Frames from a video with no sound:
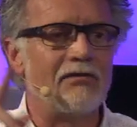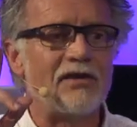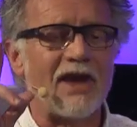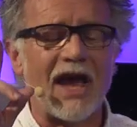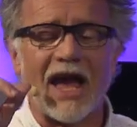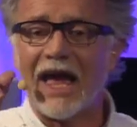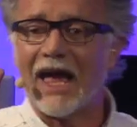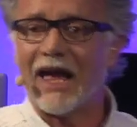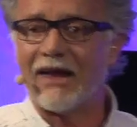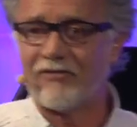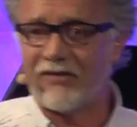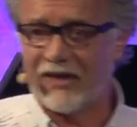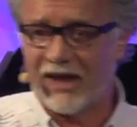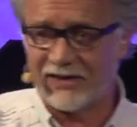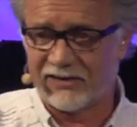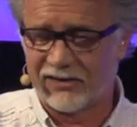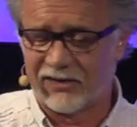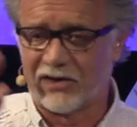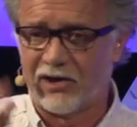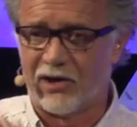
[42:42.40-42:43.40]
you have
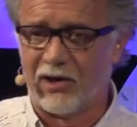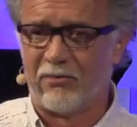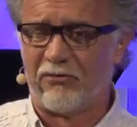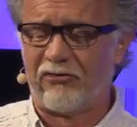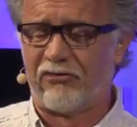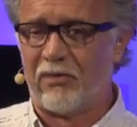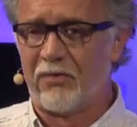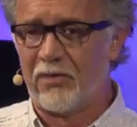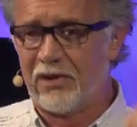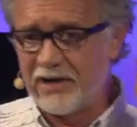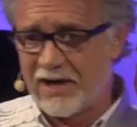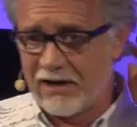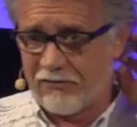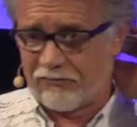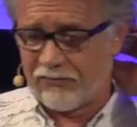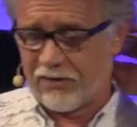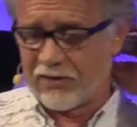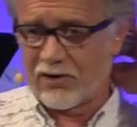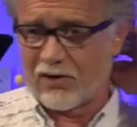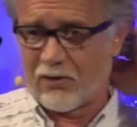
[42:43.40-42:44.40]
has to come from a
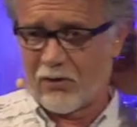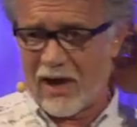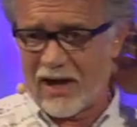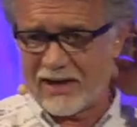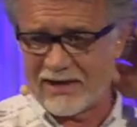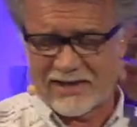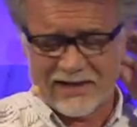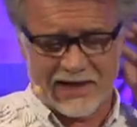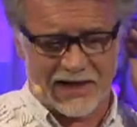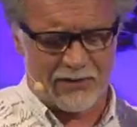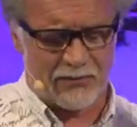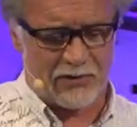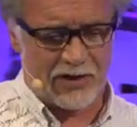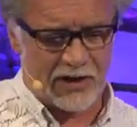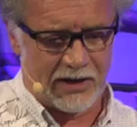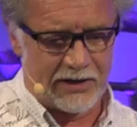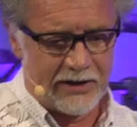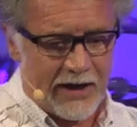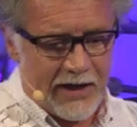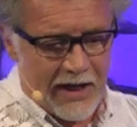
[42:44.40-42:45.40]
different
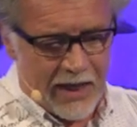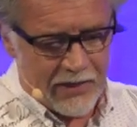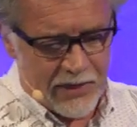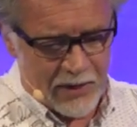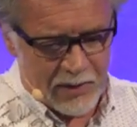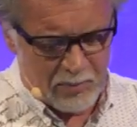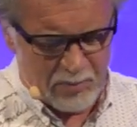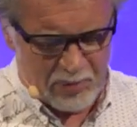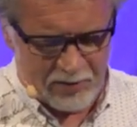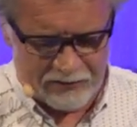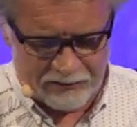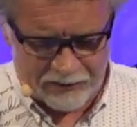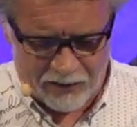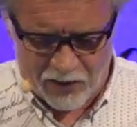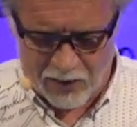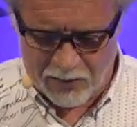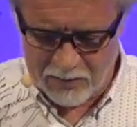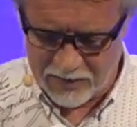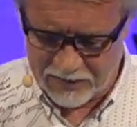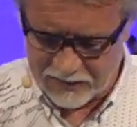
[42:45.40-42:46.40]
criteria than
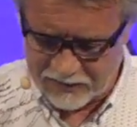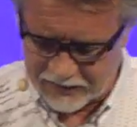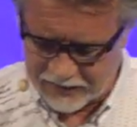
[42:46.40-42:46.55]
performance.